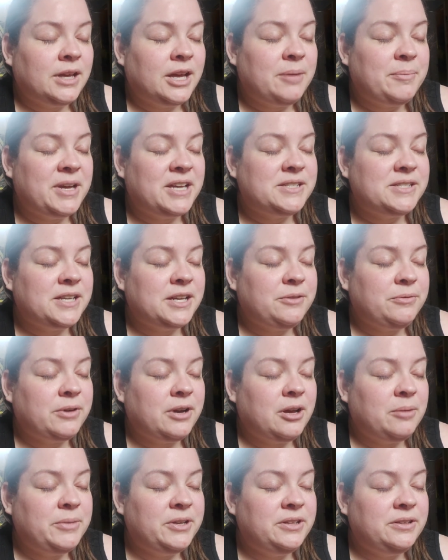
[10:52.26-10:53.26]
I'm asking
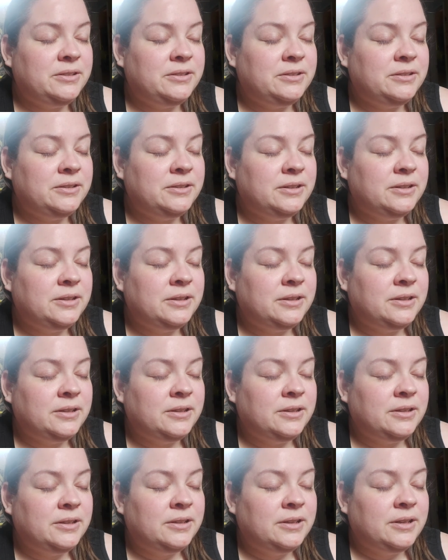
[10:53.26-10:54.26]
Robin
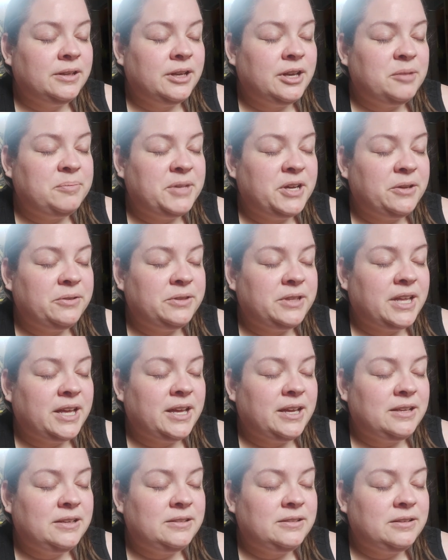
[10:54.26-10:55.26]
about
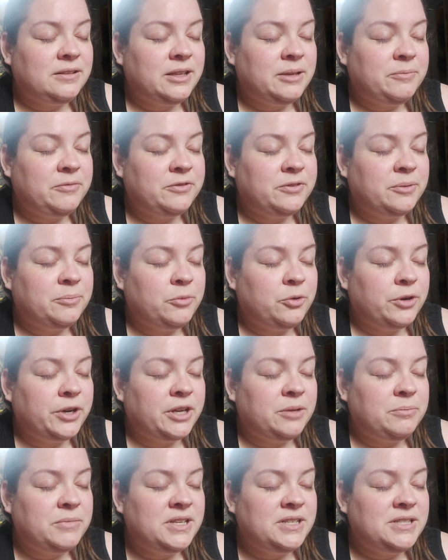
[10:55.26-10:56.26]
that clip from
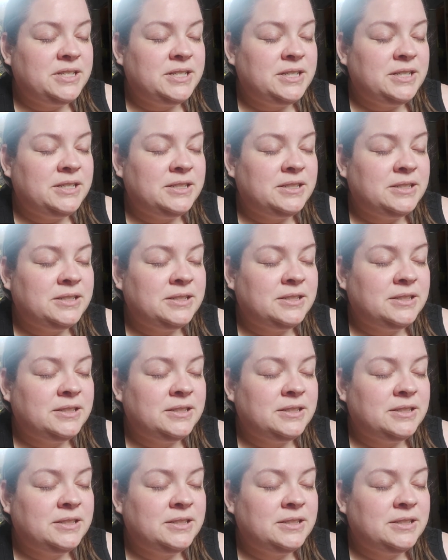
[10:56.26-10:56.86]
Mork and Mindy.